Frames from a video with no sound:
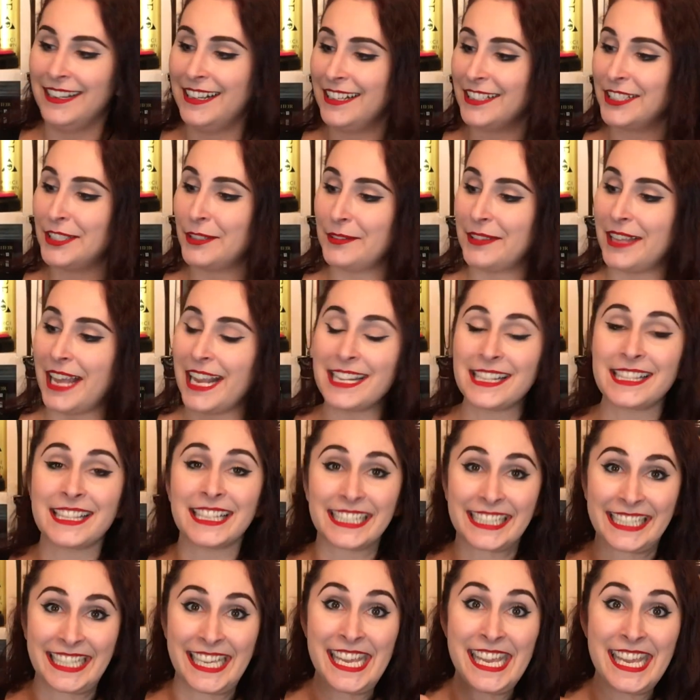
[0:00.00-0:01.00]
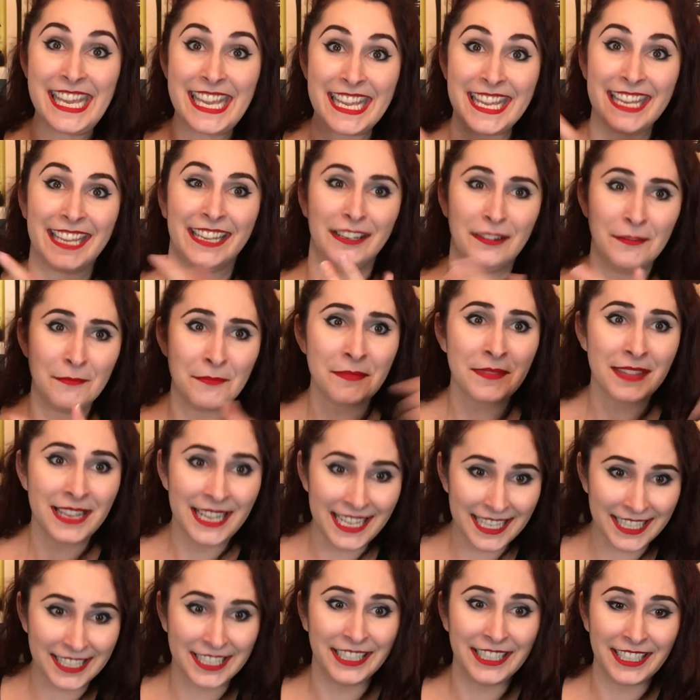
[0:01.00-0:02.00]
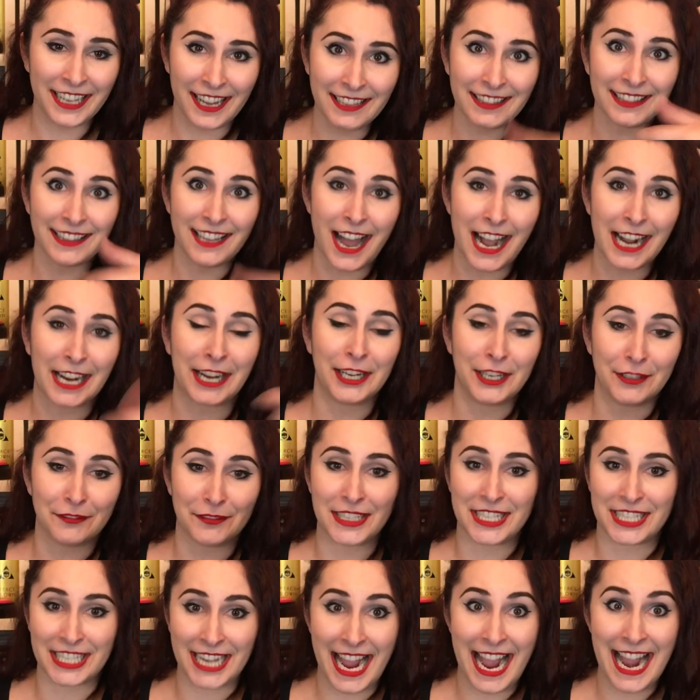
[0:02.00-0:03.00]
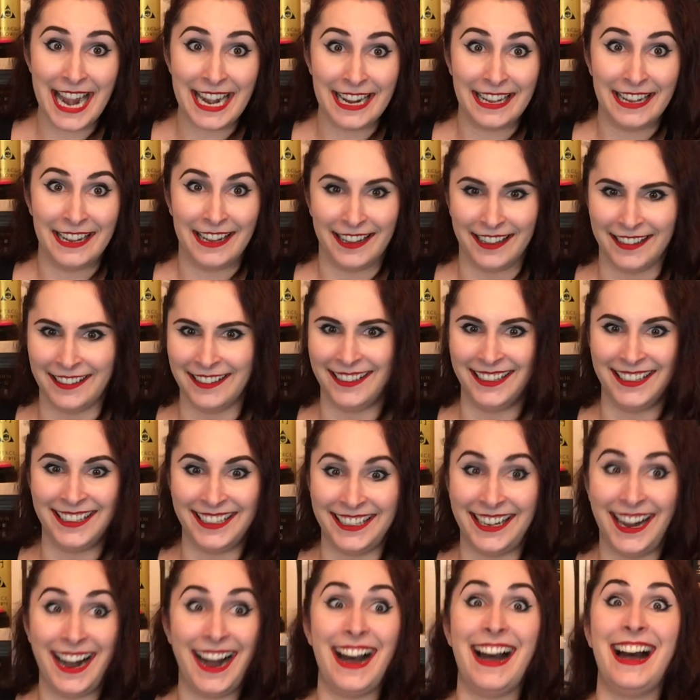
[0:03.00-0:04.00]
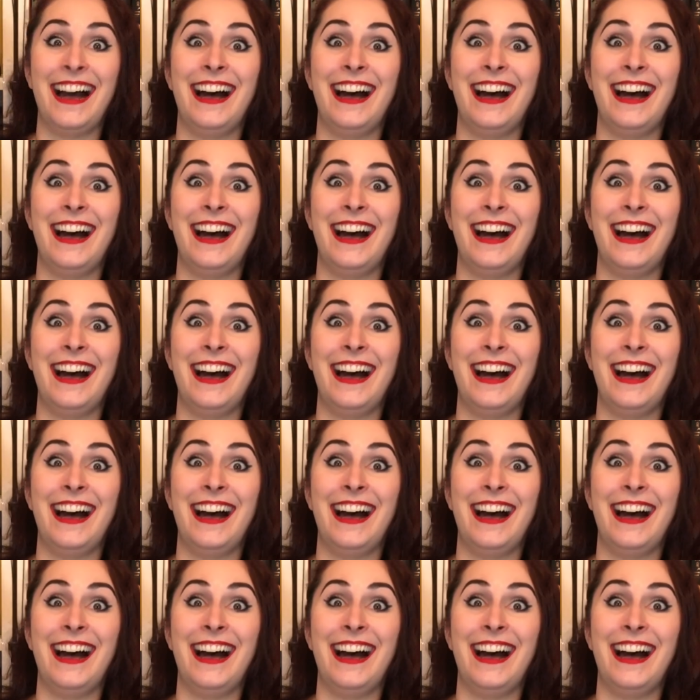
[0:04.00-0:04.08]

So like, the key, he's gonna unlock her vagina.